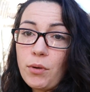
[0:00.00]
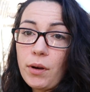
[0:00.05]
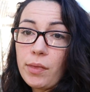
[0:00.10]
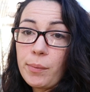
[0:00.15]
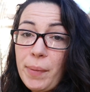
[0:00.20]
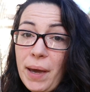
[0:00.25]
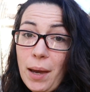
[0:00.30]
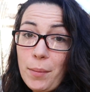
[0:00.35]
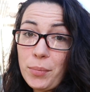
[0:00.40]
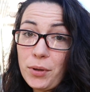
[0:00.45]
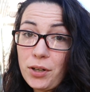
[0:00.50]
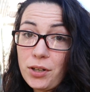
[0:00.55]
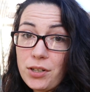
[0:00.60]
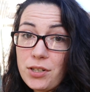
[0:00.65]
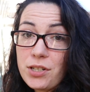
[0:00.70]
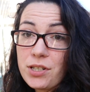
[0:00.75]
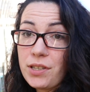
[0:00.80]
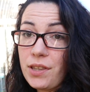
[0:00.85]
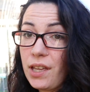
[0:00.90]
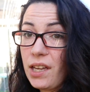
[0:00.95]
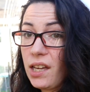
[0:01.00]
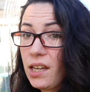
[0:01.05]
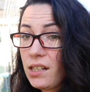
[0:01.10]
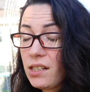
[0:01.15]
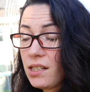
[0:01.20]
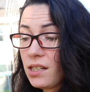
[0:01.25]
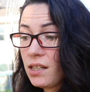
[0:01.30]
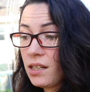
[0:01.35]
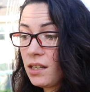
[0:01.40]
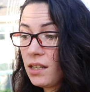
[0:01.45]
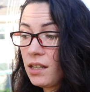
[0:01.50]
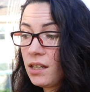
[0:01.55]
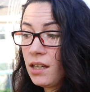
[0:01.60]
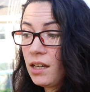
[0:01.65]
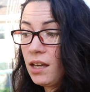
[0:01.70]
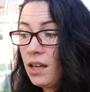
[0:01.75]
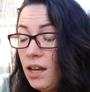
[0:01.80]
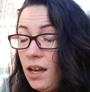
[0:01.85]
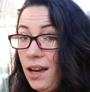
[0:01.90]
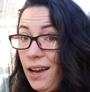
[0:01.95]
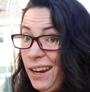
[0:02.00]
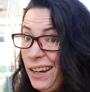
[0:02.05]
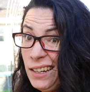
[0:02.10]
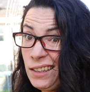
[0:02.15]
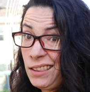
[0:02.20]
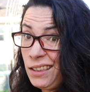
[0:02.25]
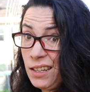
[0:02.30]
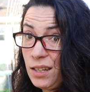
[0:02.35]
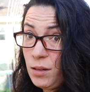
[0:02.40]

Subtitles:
with peppers that I didn't